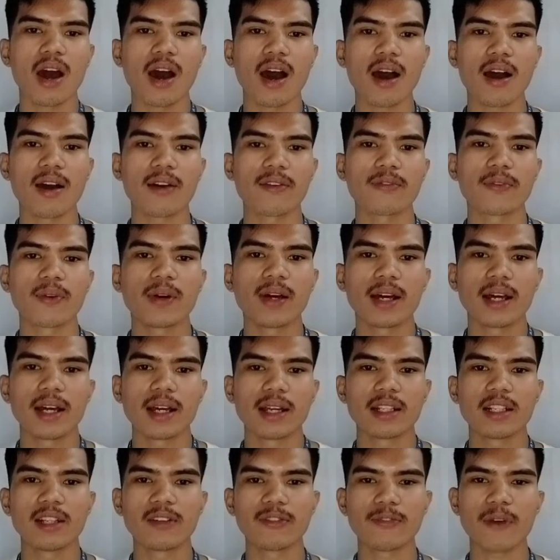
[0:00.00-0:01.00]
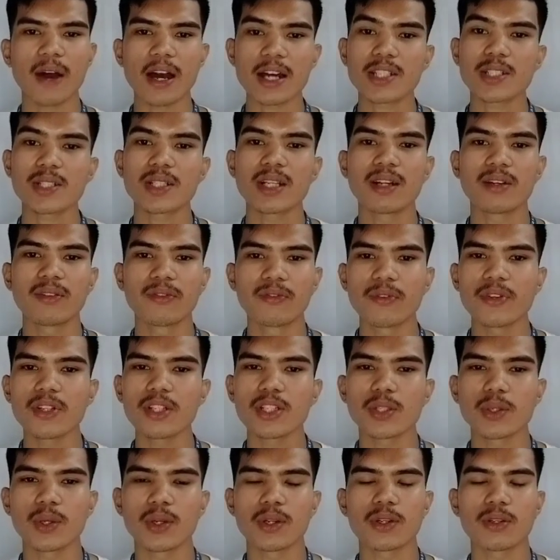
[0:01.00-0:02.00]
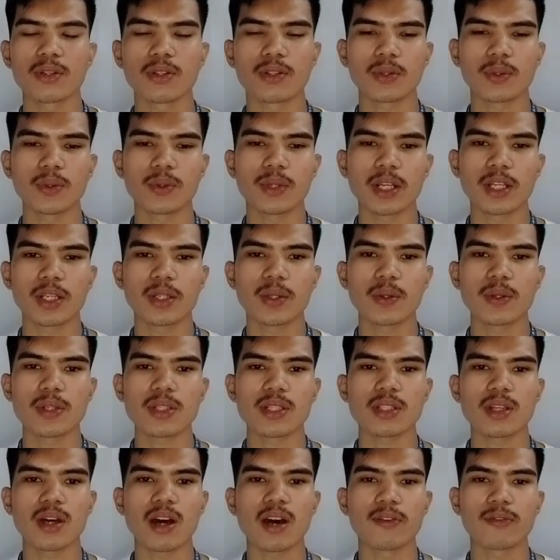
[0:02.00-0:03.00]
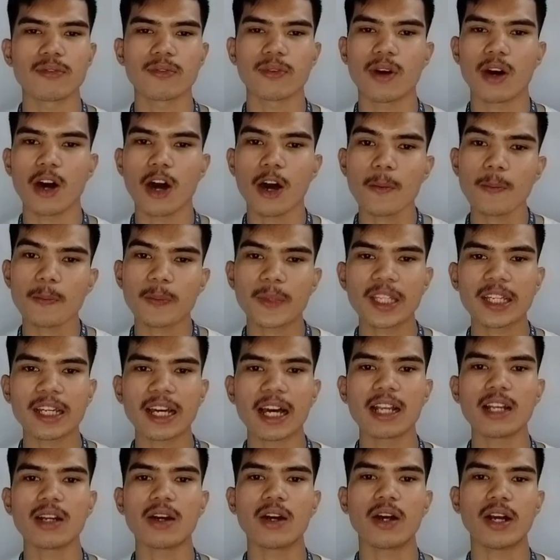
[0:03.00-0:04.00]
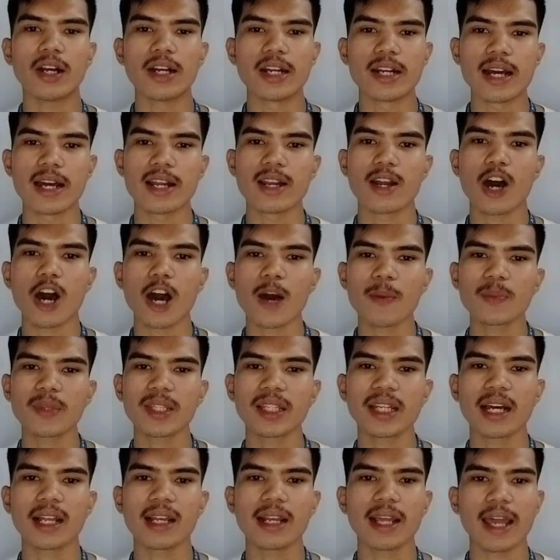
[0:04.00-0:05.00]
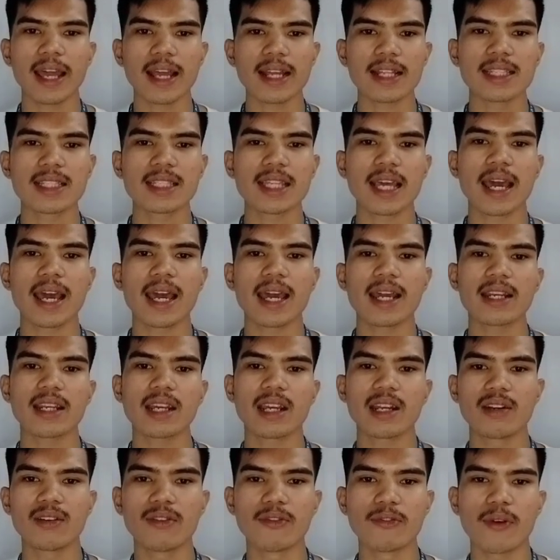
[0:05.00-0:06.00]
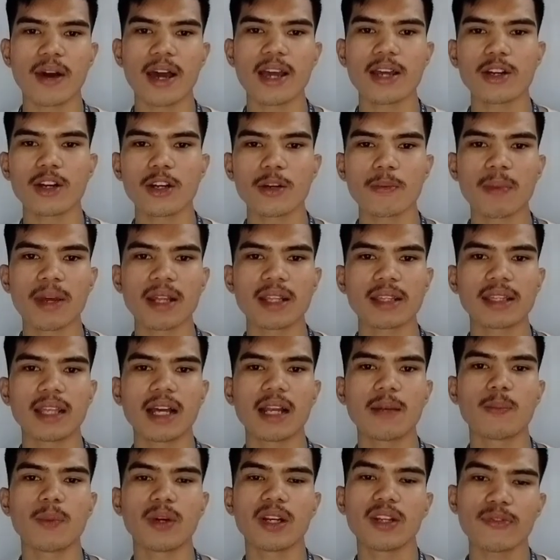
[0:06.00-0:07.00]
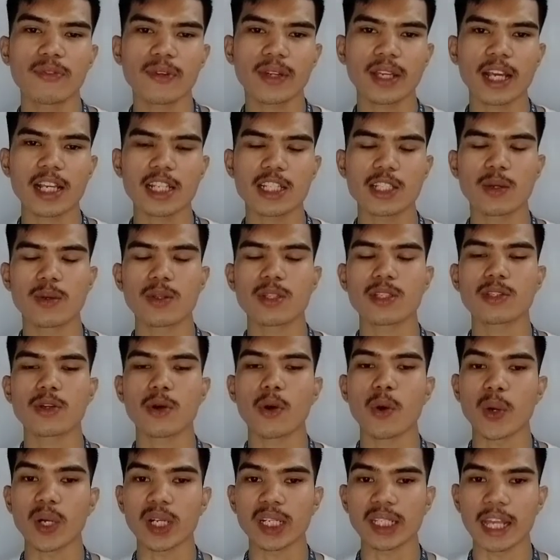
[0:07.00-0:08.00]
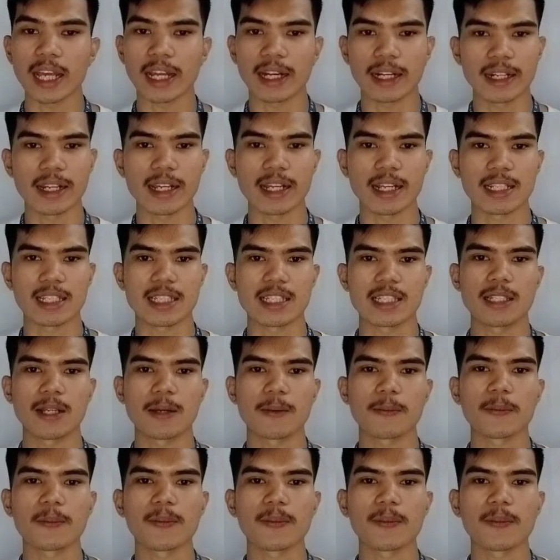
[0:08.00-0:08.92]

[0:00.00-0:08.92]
of the functional vision through the use of optical or non-optical aids and environmental modifications or techniques.